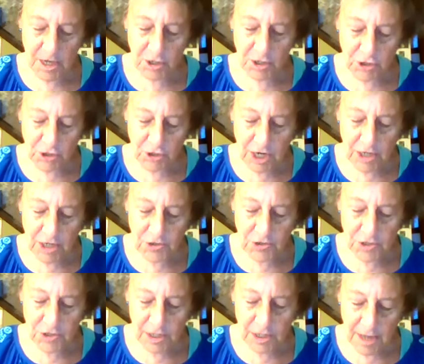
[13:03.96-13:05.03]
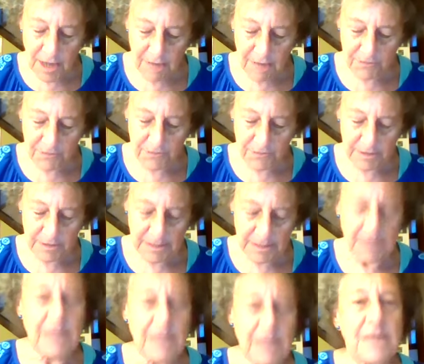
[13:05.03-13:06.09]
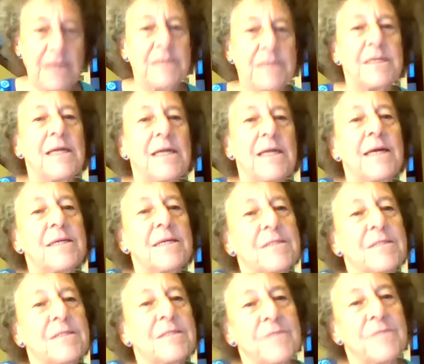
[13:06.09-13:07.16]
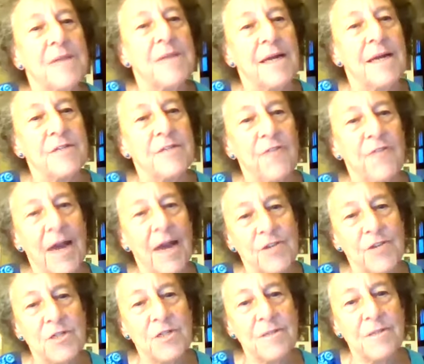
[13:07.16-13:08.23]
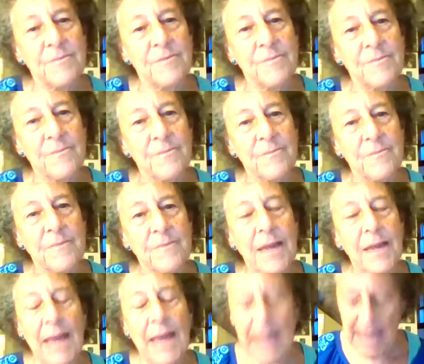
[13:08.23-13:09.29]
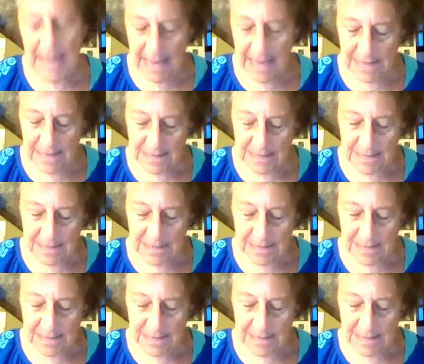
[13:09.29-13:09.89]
Changed enough to let in some satisfaction and